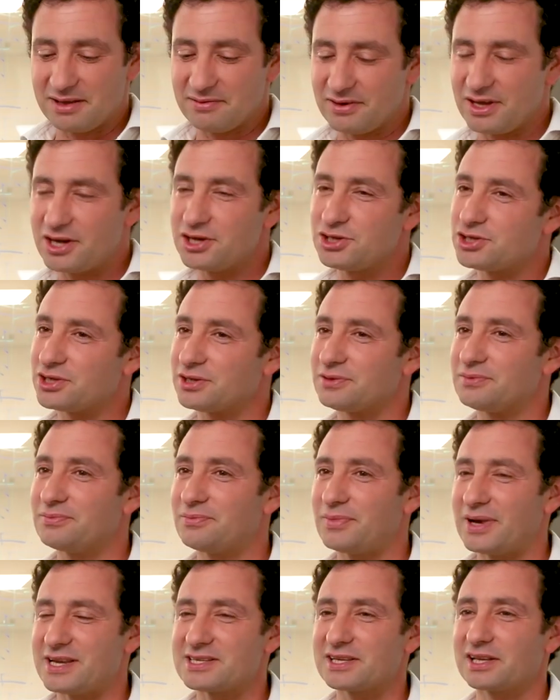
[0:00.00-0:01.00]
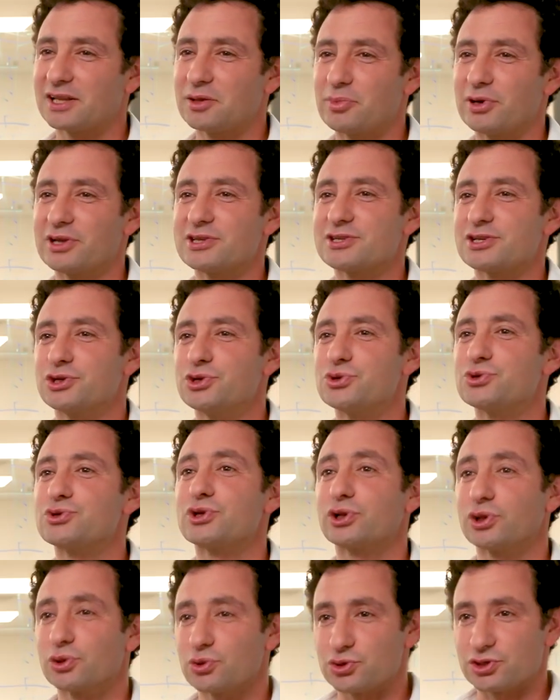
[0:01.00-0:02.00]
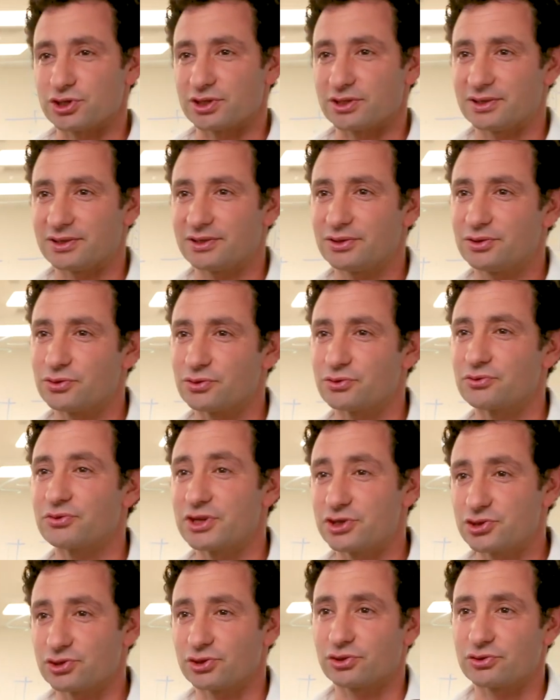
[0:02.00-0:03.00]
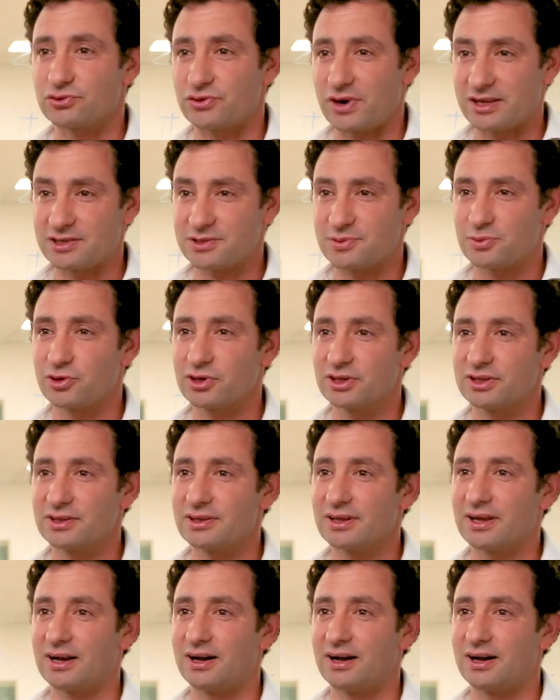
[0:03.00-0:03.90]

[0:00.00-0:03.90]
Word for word: Eviation basically builds a new solution to regional transport.